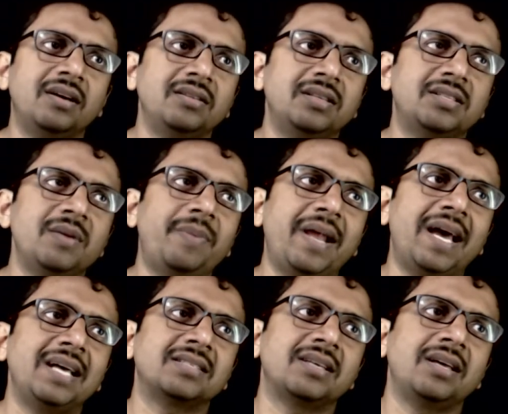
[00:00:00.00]
This
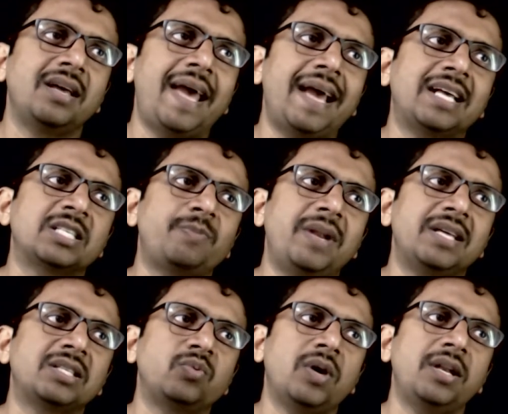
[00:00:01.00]
implies x
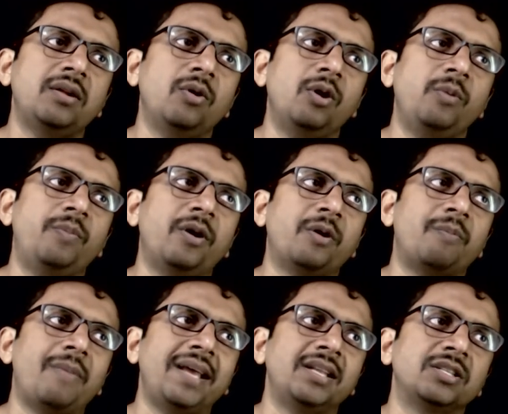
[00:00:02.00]
plus 1 whole power
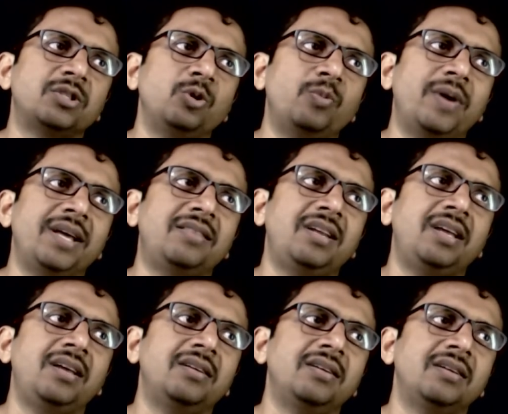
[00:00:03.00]
minus 2 by
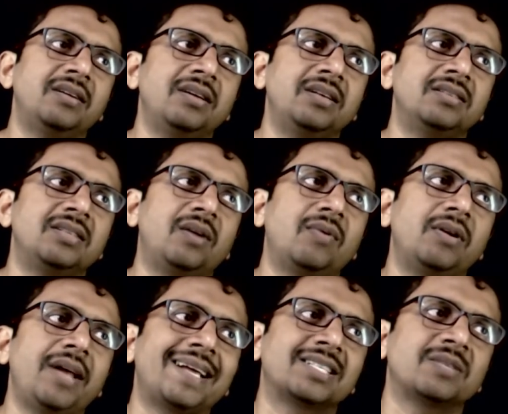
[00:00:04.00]
3 is equal
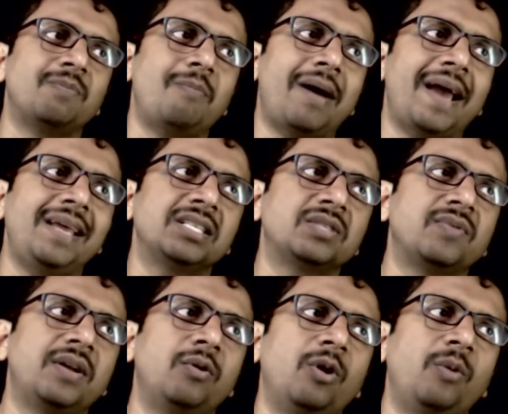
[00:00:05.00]
to x minus
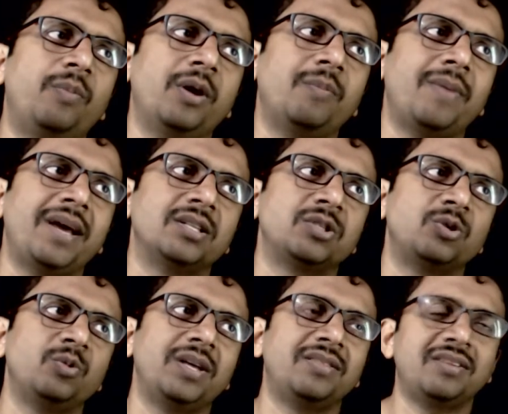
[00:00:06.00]
1 whole power minus
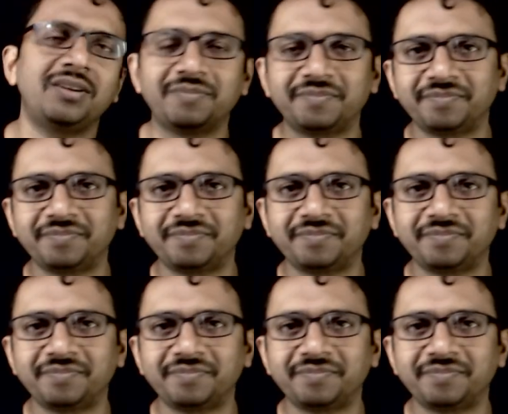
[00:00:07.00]
2 by 3.